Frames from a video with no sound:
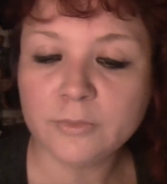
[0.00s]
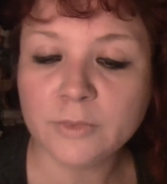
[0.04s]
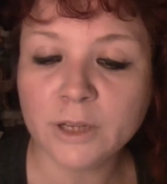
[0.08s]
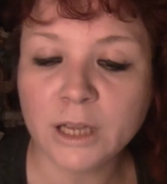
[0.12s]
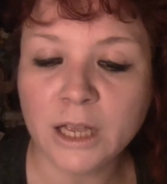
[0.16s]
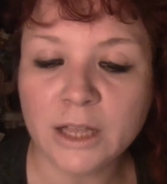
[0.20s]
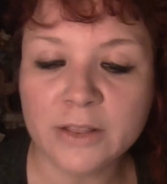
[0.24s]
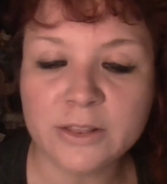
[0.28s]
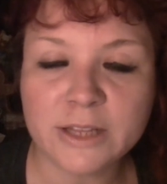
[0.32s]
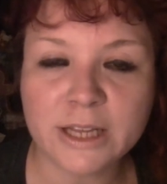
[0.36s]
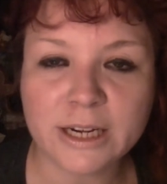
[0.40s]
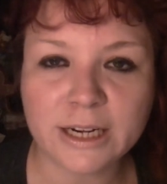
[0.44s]

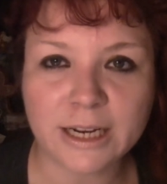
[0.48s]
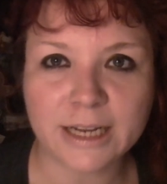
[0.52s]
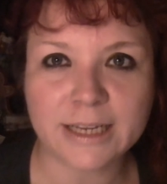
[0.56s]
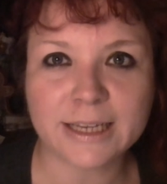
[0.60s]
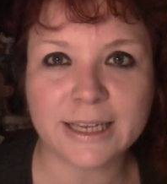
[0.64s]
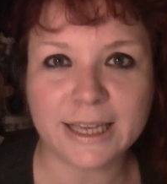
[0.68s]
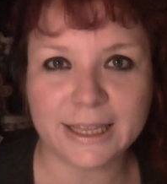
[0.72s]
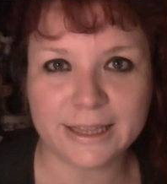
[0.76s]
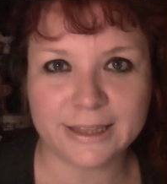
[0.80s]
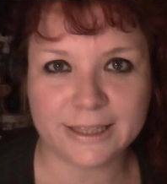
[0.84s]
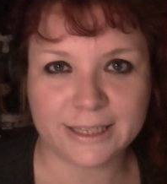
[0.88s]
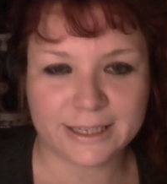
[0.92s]
and then I
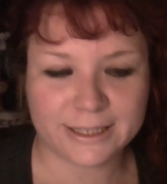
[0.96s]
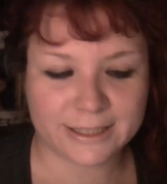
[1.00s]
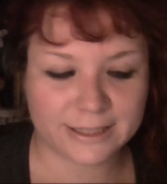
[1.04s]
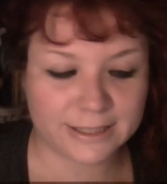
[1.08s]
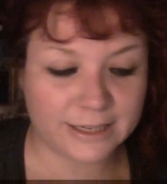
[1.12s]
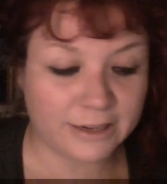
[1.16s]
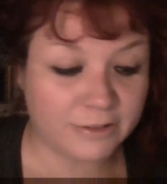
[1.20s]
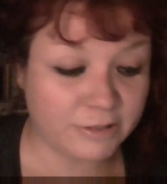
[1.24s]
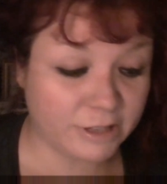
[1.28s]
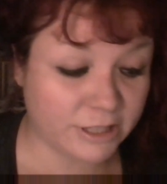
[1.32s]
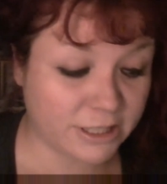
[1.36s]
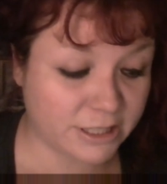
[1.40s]
get this.
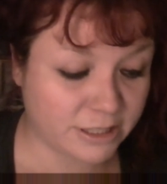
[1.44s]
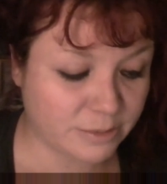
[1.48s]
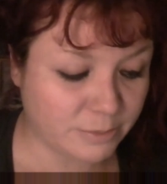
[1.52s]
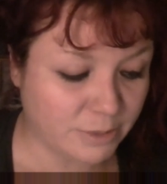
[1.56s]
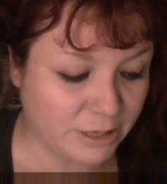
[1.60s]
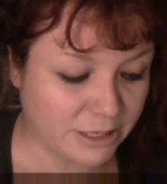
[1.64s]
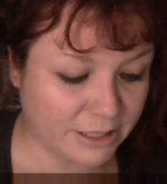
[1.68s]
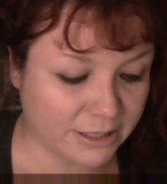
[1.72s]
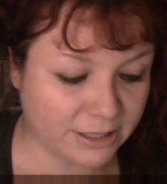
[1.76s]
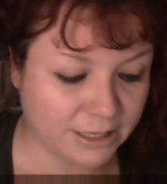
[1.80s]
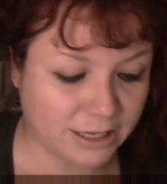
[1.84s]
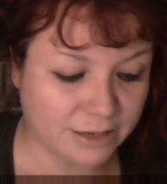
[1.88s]
Now, this is
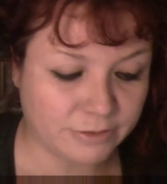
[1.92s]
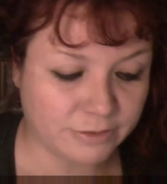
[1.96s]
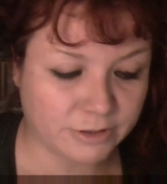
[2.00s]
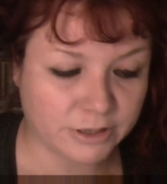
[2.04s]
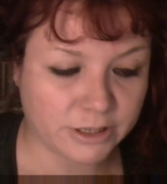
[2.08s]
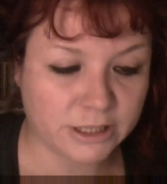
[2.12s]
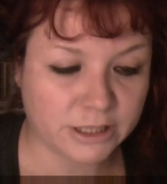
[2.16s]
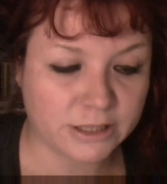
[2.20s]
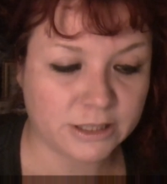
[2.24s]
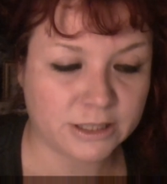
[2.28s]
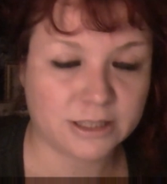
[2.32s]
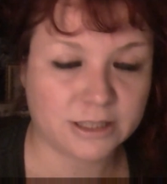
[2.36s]
my
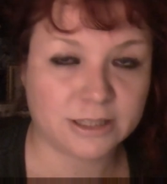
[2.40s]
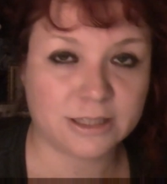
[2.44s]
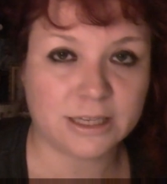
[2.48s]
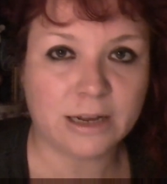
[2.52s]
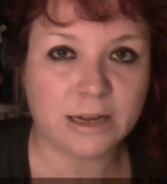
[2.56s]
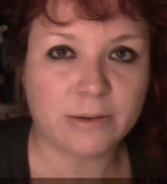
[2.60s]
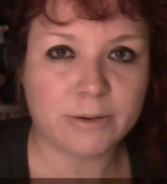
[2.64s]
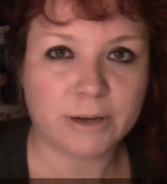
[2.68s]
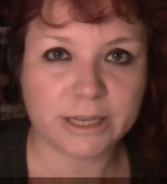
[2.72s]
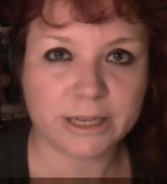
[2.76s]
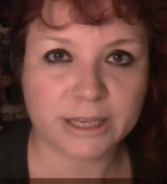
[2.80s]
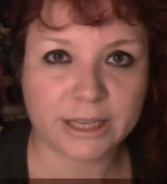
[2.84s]
saviour, and this is
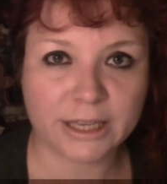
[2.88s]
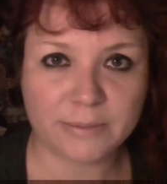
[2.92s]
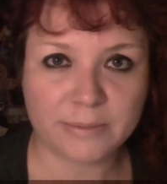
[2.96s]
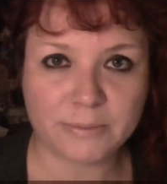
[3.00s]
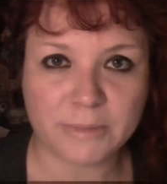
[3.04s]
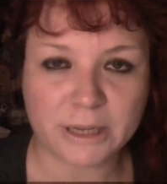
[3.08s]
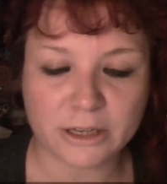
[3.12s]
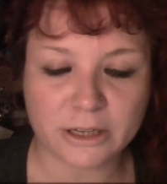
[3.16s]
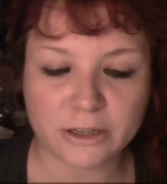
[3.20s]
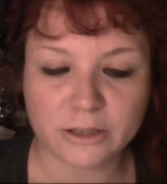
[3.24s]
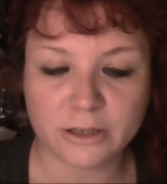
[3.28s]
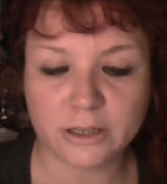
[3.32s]
how I keep
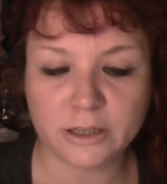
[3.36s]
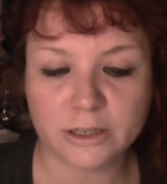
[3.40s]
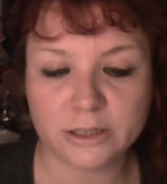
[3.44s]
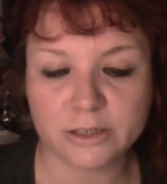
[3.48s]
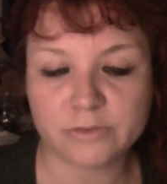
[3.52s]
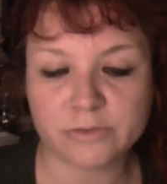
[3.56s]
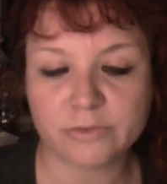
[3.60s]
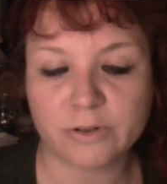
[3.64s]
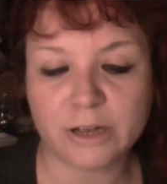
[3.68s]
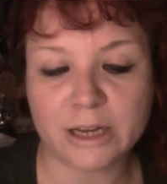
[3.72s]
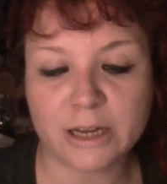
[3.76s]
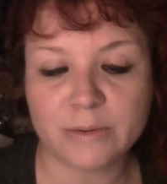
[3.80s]
my colour
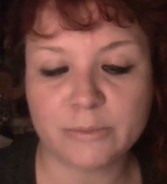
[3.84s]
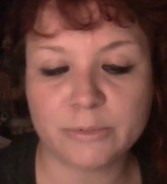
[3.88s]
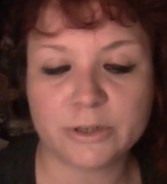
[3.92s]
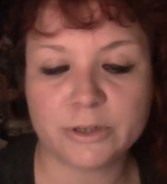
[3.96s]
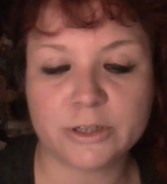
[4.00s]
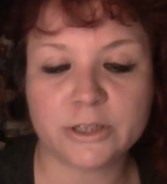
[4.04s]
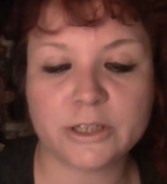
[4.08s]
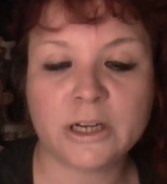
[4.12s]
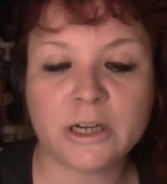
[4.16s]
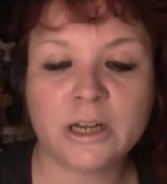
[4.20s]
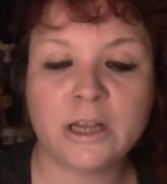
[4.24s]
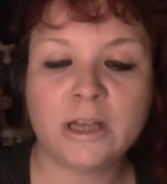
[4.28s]
as
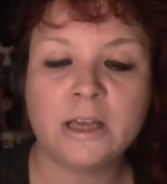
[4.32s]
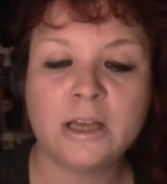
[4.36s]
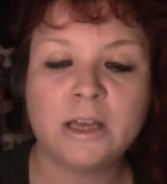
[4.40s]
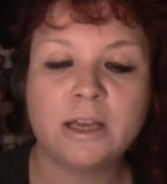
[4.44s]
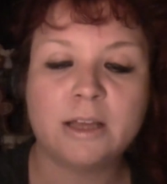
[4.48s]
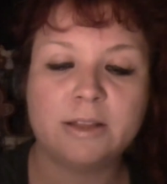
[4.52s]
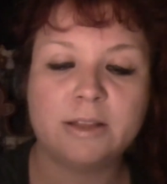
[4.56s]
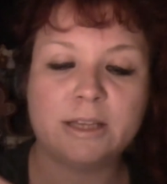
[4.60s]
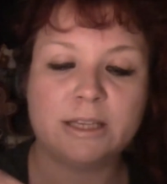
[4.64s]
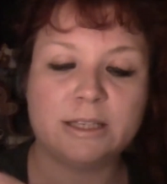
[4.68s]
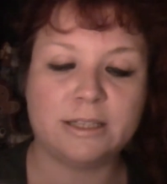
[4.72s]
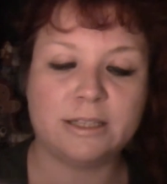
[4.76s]
vibrant.
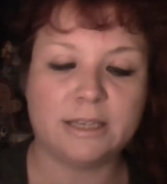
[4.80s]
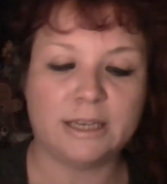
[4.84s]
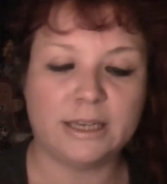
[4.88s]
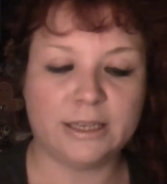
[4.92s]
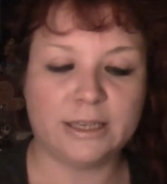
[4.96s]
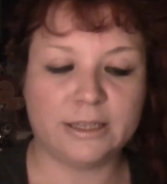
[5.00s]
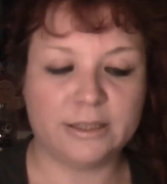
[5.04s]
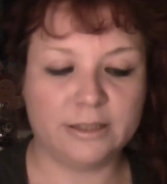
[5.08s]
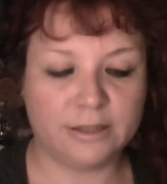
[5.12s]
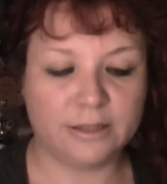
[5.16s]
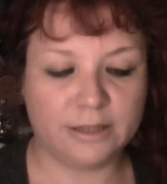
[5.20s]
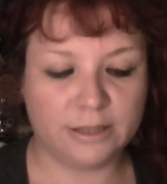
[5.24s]
This
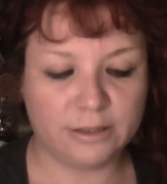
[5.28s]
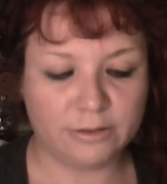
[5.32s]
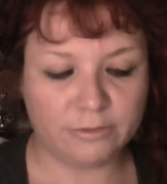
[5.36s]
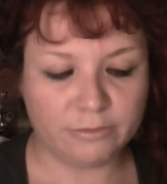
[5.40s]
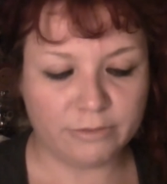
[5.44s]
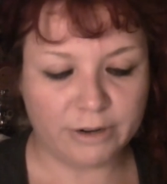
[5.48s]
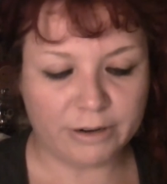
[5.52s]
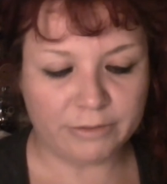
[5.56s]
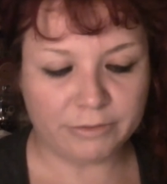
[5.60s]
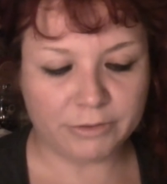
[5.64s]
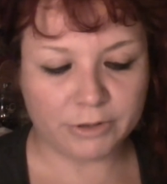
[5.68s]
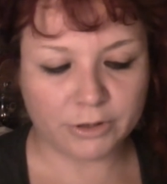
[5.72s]
is the
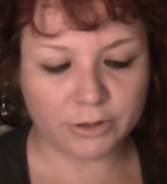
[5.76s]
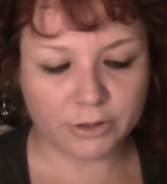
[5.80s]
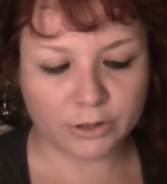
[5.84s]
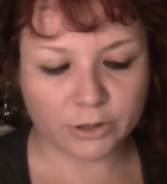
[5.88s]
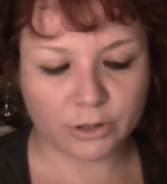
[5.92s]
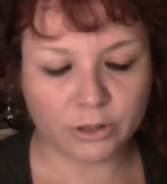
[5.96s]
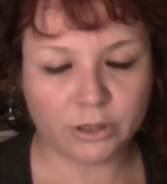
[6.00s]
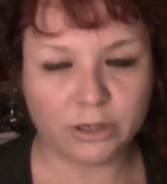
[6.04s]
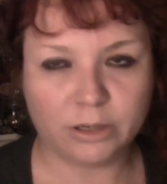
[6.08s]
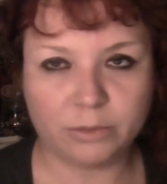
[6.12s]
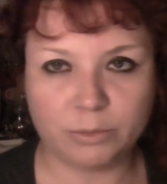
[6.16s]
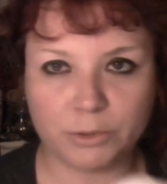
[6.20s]
Revlon
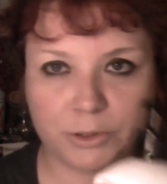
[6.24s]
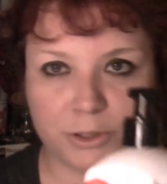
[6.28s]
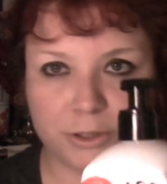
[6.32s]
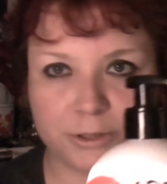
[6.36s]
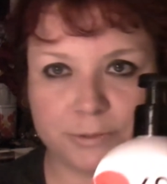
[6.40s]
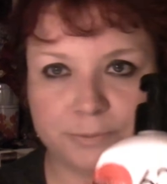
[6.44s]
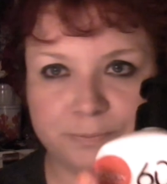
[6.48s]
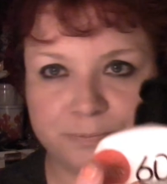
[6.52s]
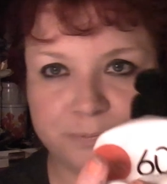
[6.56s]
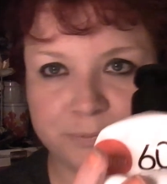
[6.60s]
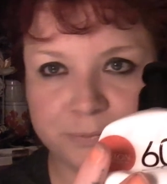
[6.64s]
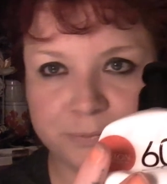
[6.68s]
Colour Ball.